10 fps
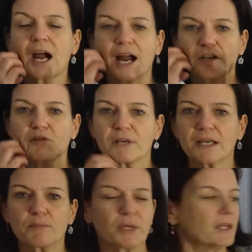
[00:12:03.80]

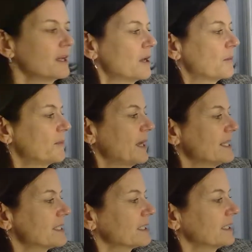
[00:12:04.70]
concrete, but
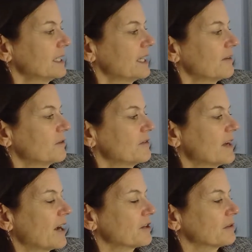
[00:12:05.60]
basically if we
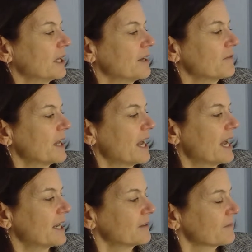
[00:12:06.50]
value life
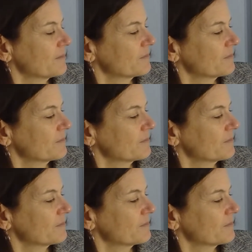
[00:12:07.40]
at